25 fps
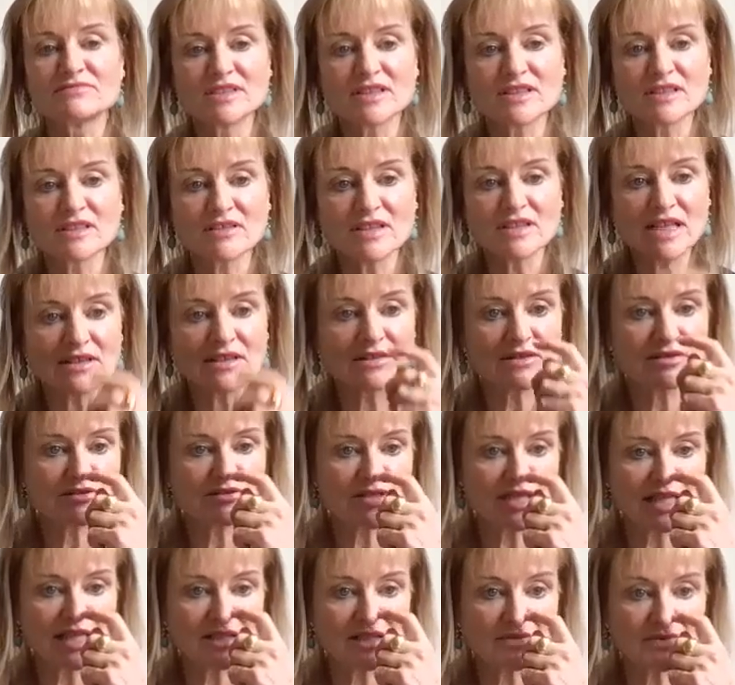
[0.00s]
you know, how you
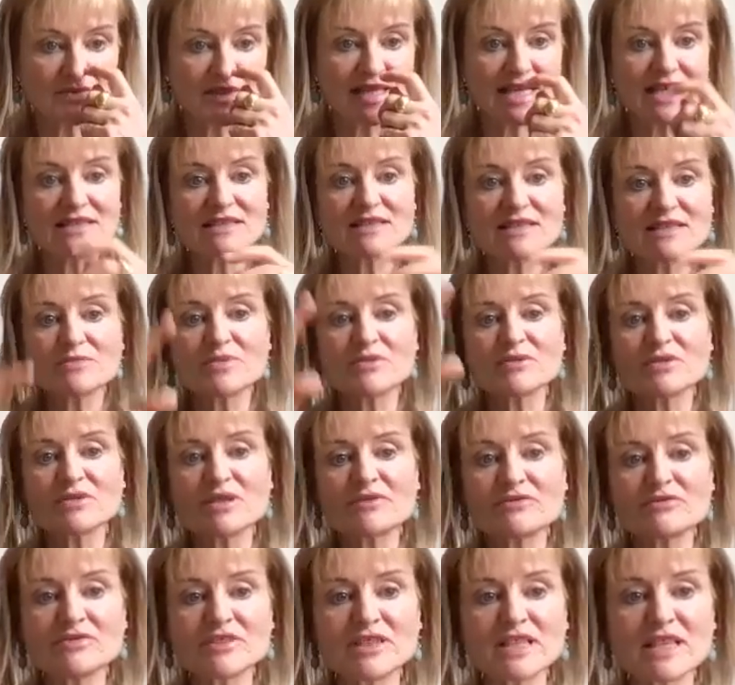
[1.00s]
change, but that's a
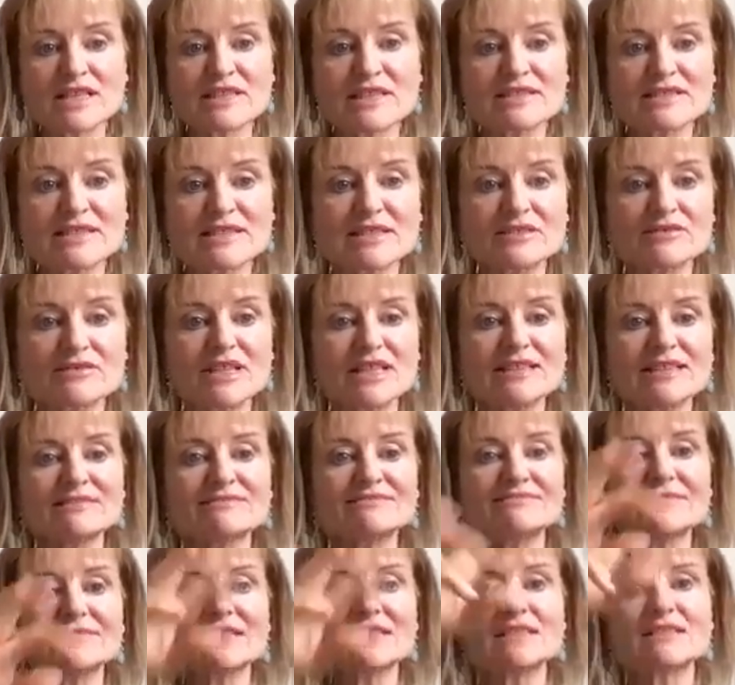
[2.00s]
periphery idea, right?
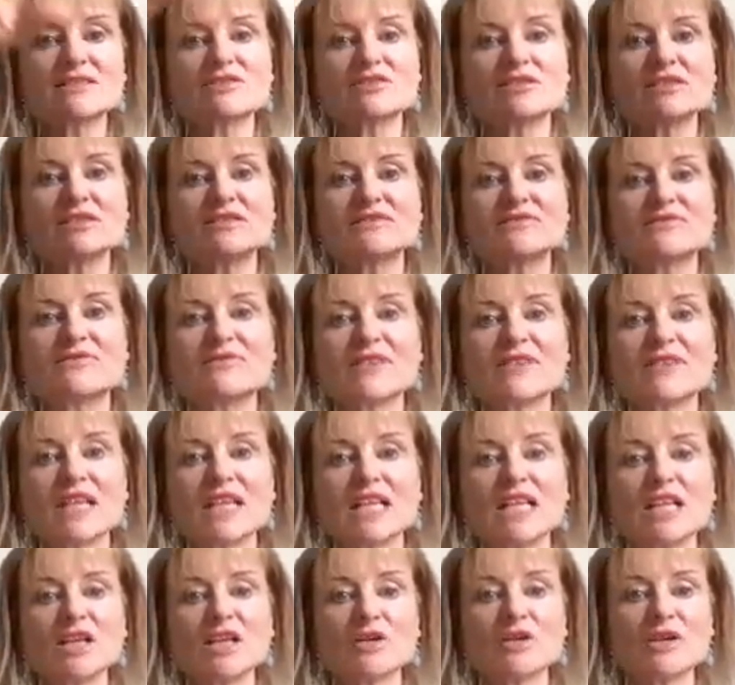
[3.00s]
It's just
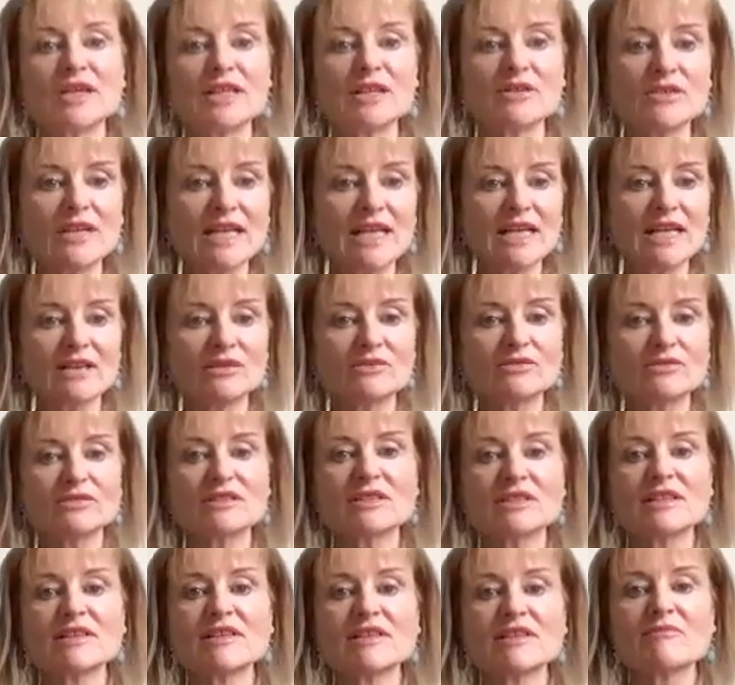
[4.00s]
floating
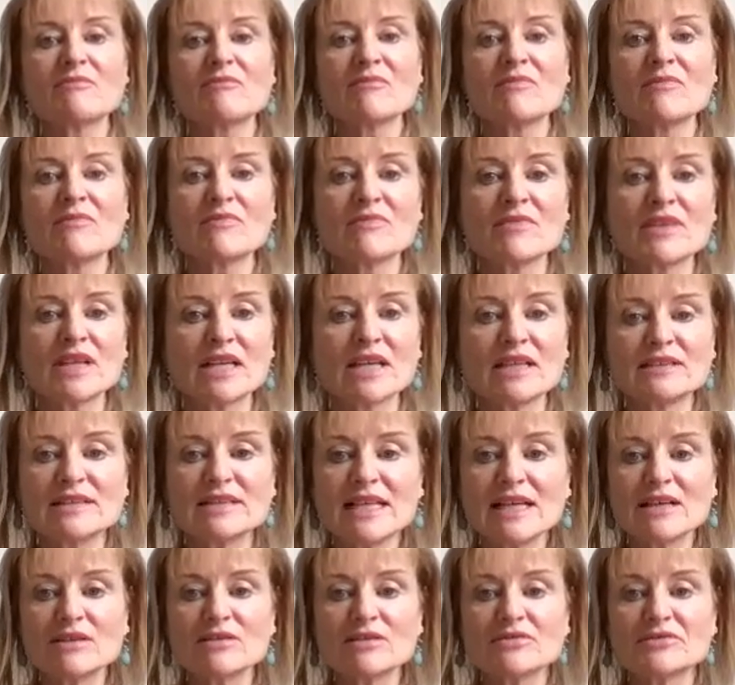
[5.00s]
around. And
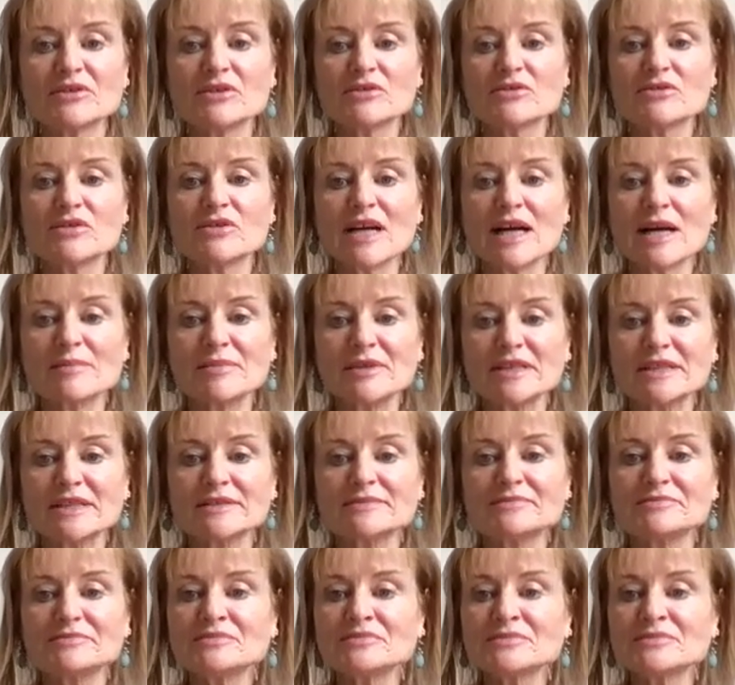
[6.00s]
now if you grab
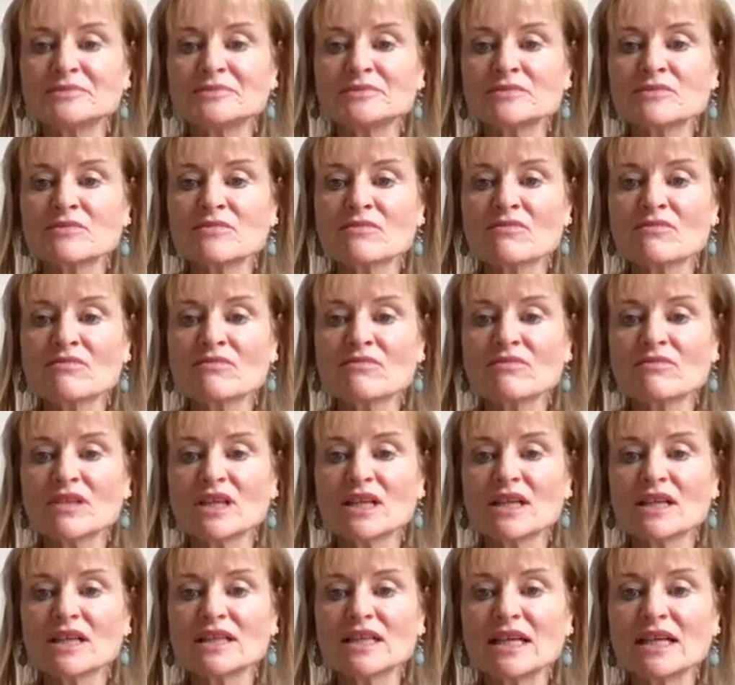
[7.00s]
it,
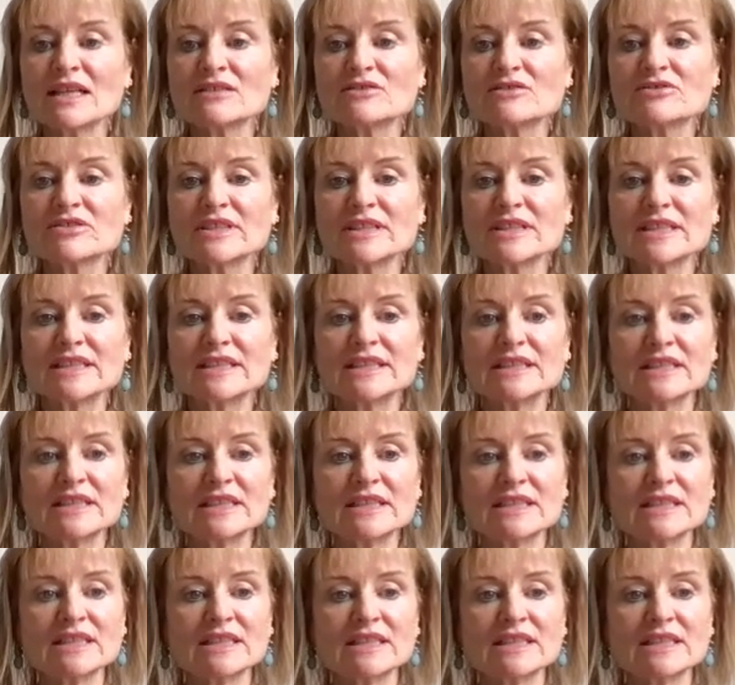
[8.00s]
and actually,